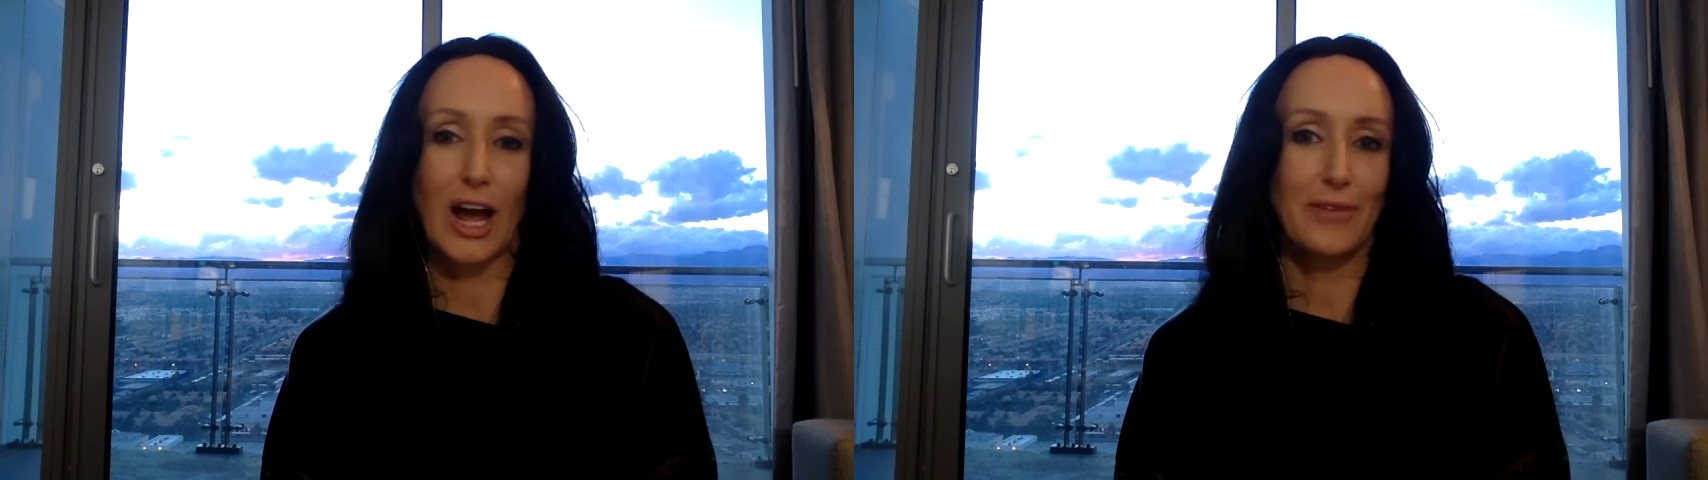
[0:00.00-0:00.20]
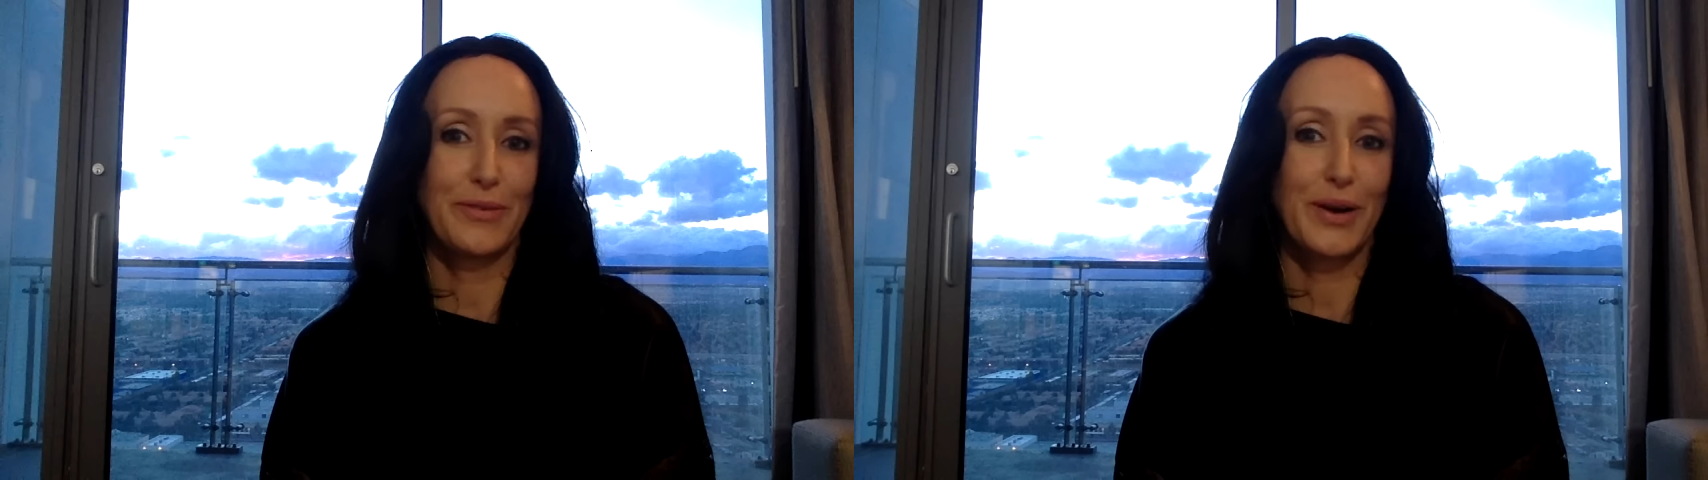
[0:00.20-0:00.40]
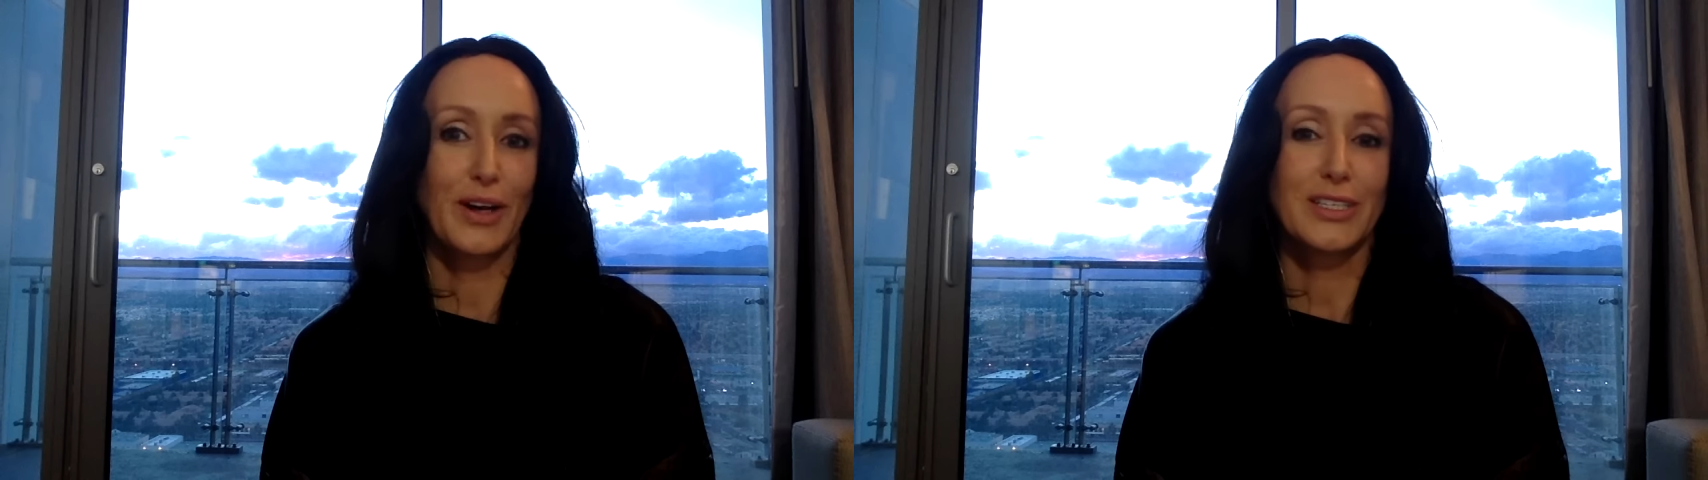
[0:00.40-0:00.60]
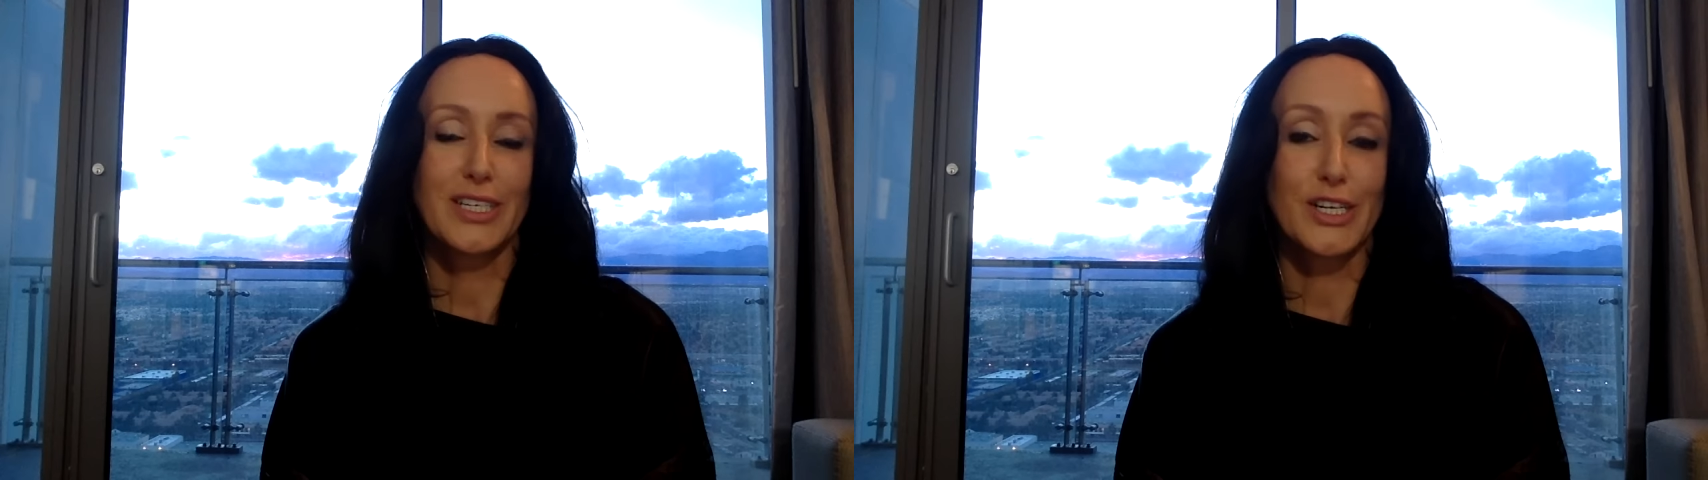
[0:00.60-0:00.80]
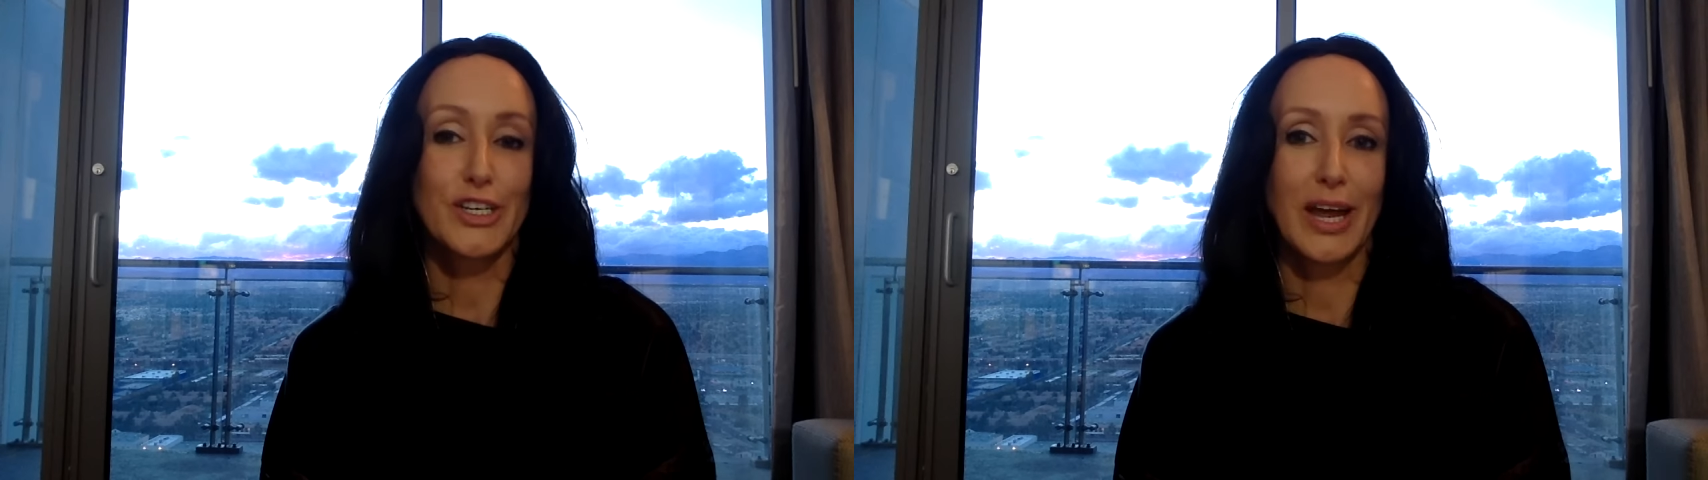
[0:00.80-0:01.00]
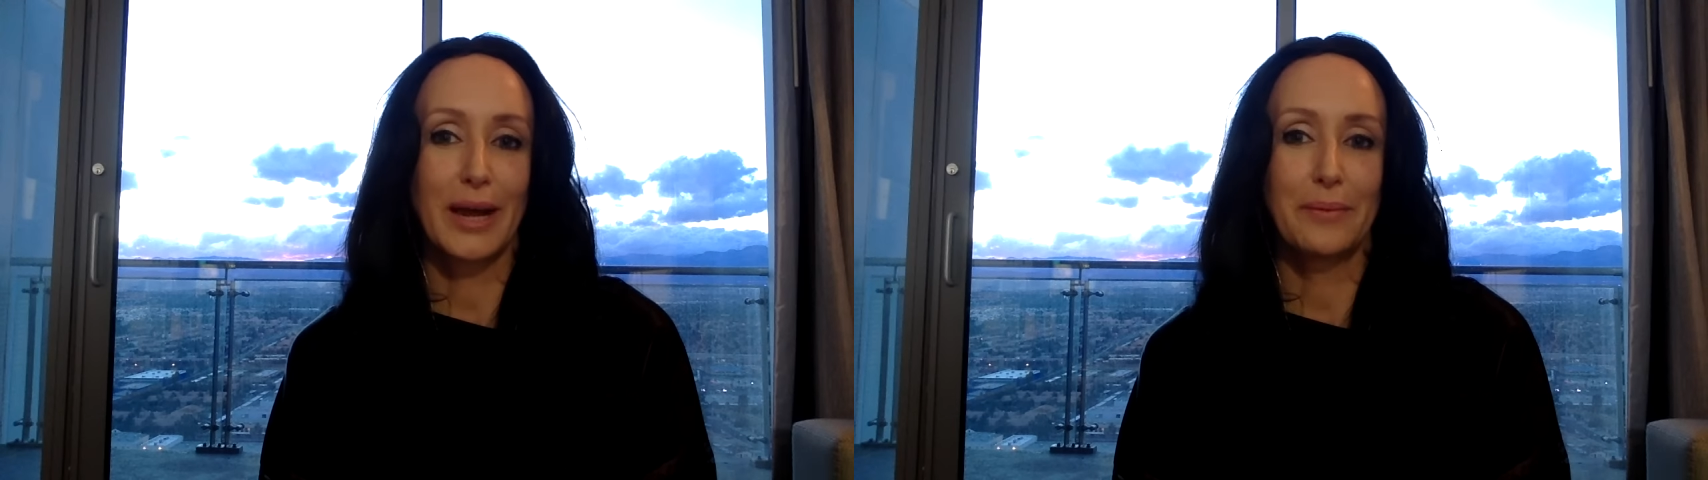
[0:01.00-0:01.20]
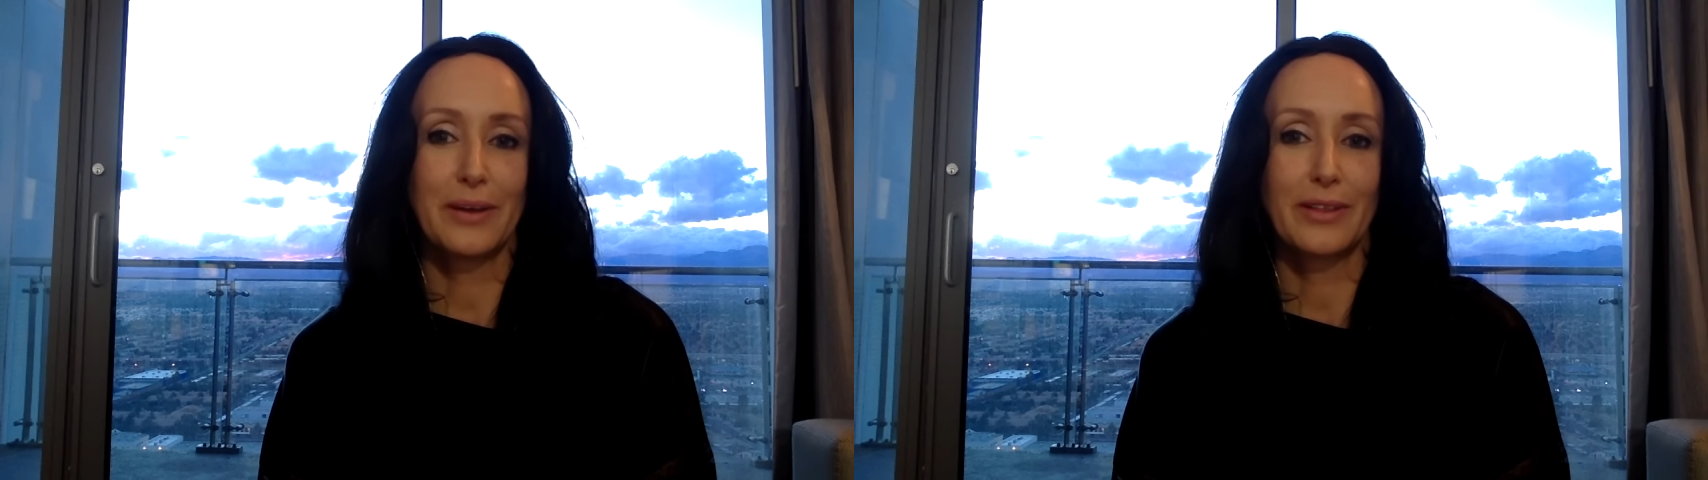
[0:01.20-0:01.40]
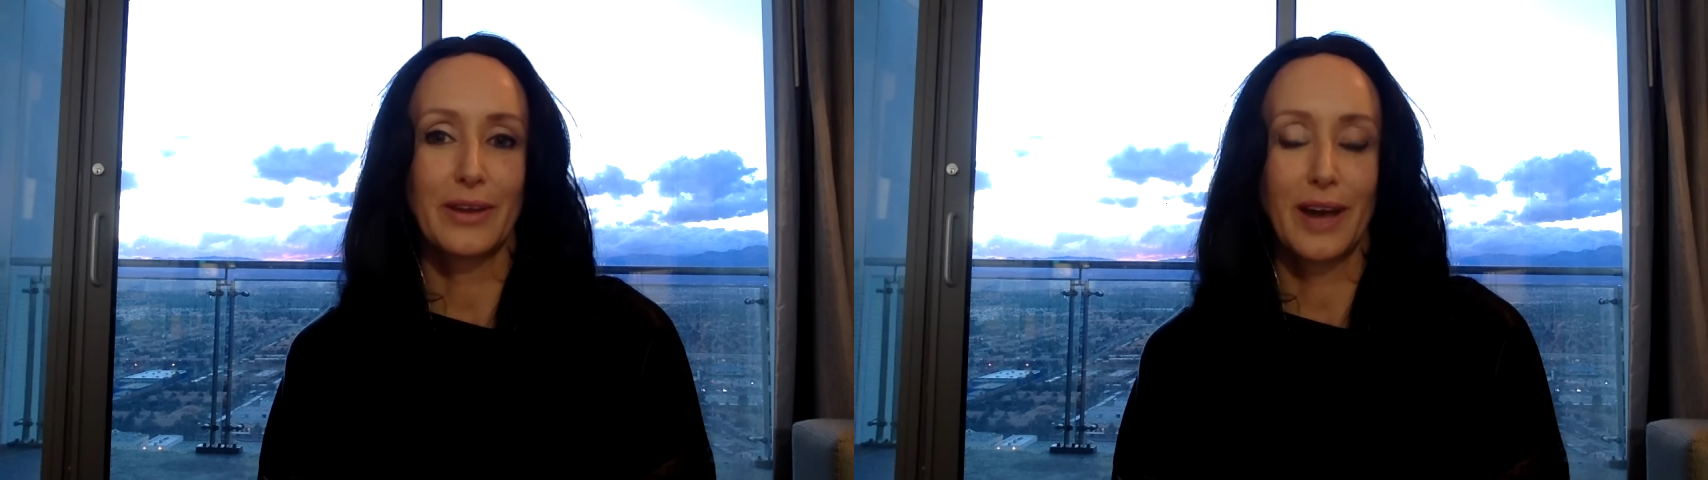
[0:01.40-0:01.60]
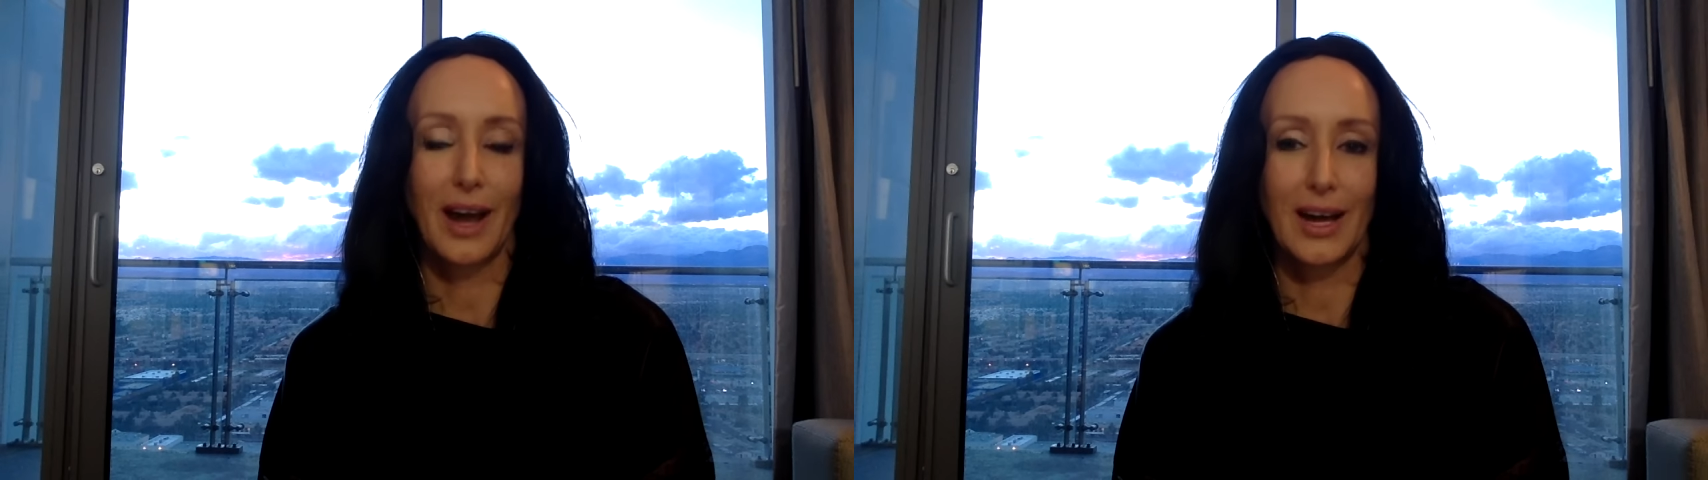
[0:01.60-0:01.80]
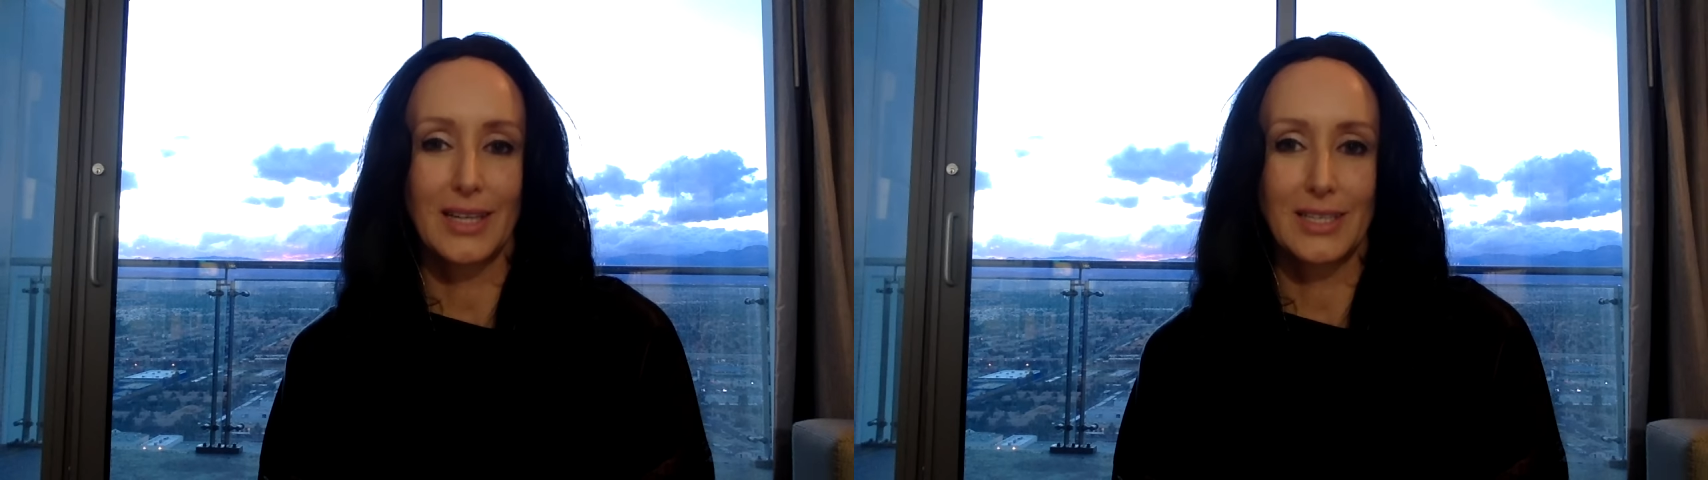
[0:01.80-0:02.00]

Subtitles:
I forgot to share with you guys